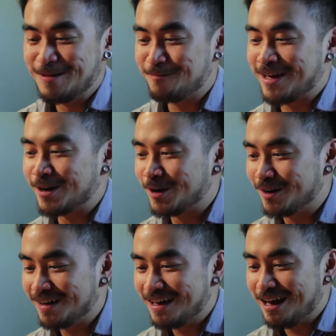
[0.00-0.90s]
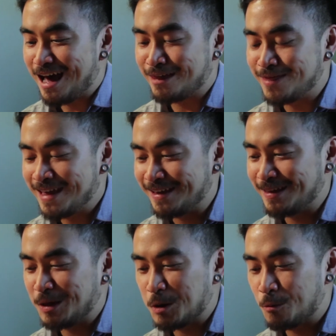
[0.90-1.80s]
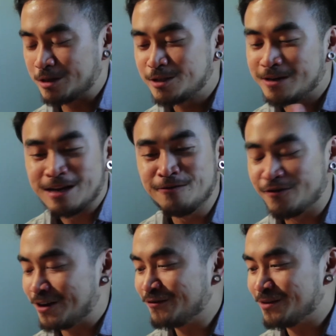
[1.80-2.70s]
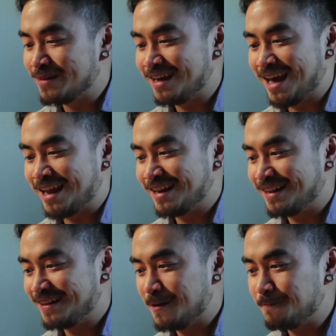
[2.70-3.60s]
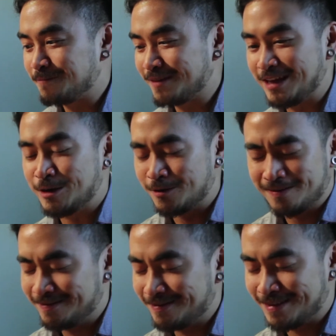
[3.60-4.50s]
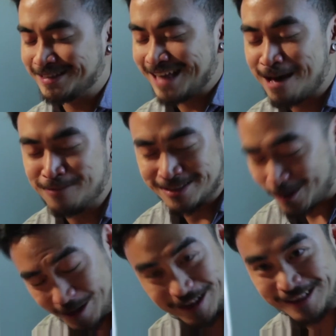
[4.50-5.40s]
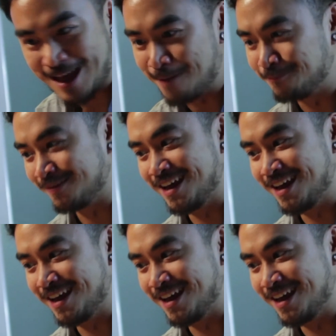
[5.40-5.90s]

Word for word: Pero I think what's real fun for me and, you know, this happens all the time